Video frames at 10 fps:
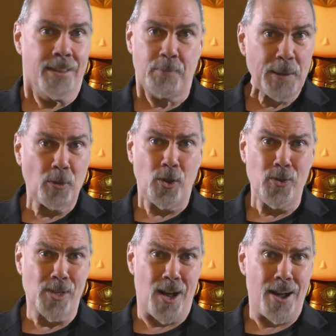The people who
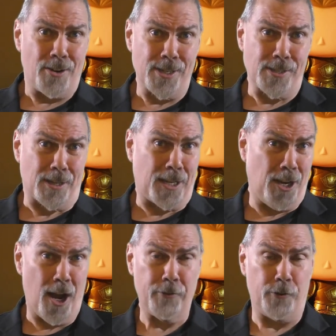use honor as a
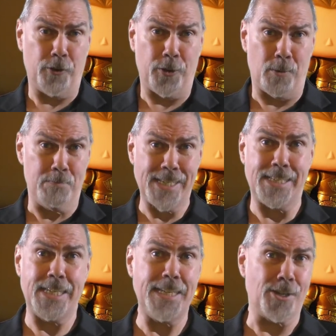cover for their
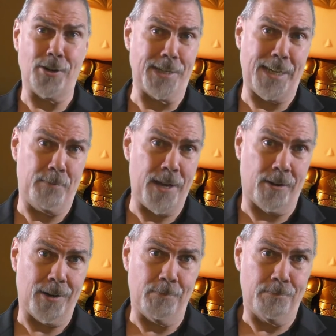misdeeds aren't any
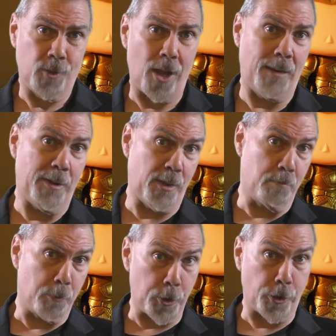better. I'm talking about the
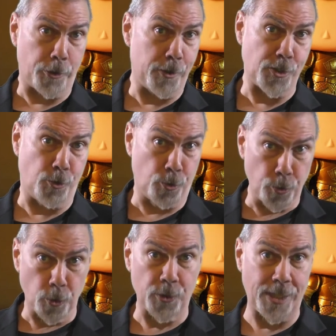murderous
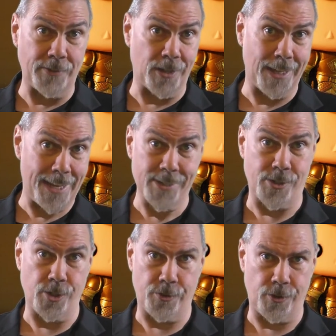cruelty of the
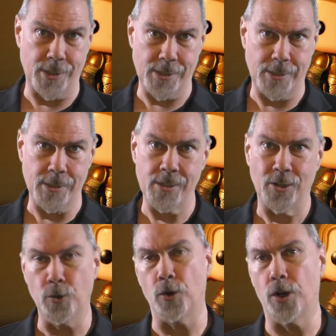Lannisters, for instance,
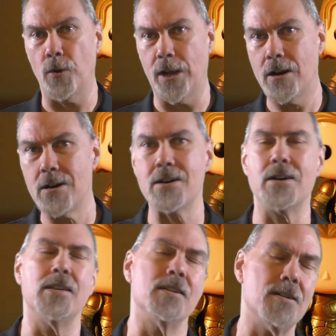who are going
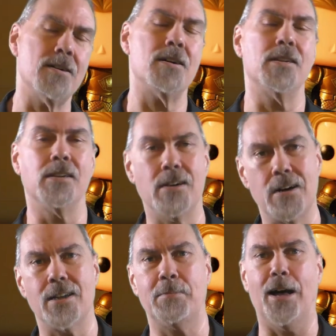on and on and
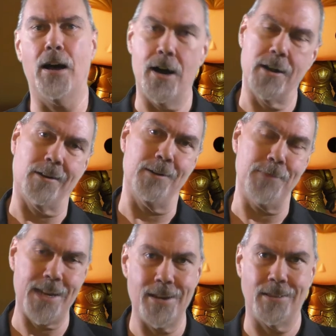on about honor and
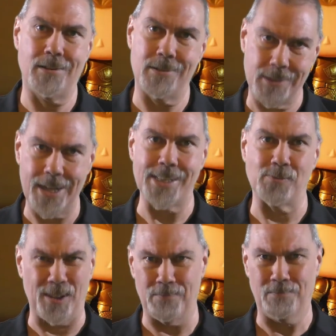paying their debts
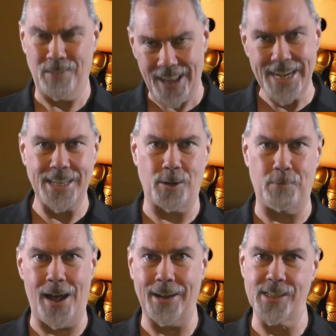while lining their
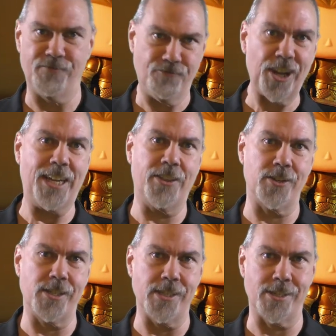pockets, fucking their
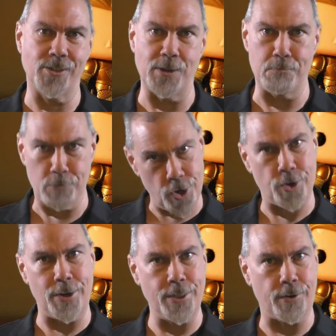sisters, and
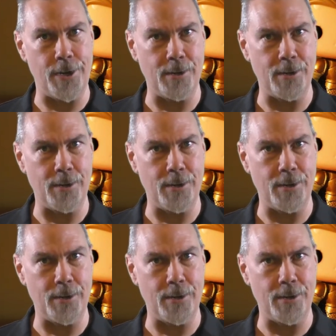murdering their